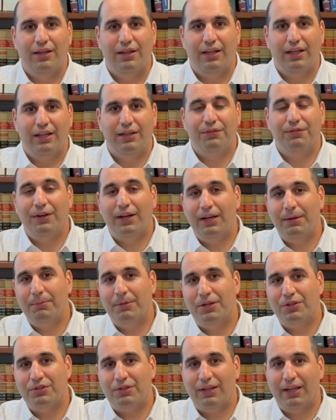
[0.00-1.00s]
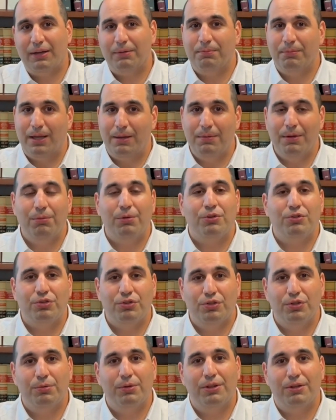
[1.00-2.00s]
it's very much like maybe what you
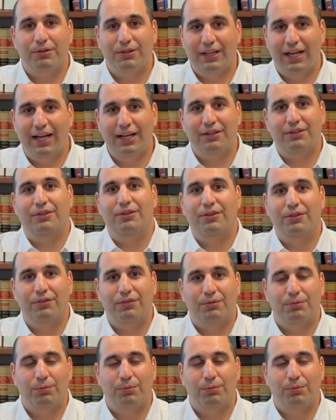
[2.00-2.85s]
do with your doctors,